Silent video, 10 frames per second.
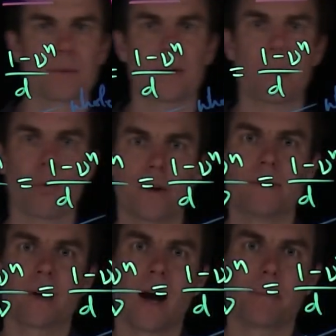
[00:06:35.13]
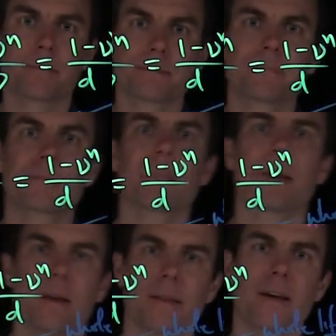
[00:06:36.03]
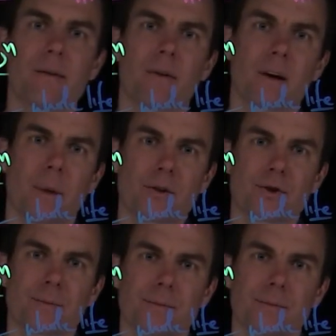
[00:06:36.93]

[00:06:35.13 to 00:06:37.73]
to that point in time. Thank you very much.